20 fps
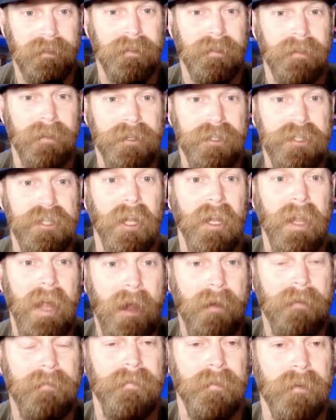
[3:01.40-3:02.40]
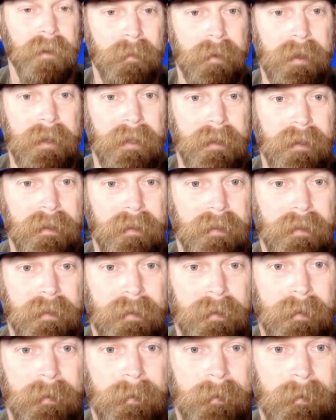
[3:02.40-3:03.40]
Chill out for a minute.
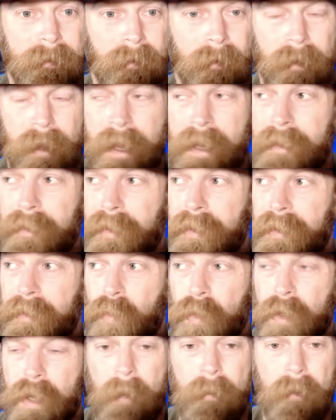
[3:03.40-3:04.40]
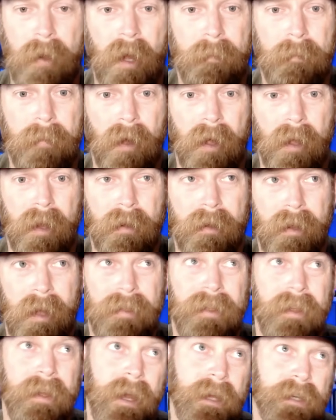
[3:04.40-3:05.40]
Okay, look, we're coming up on, I
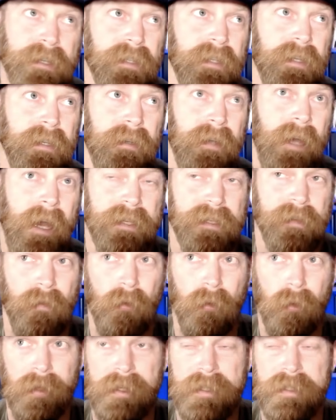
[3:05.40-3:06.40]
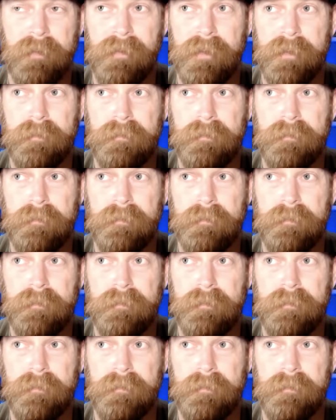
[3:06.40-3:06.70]
think actually as of the release of this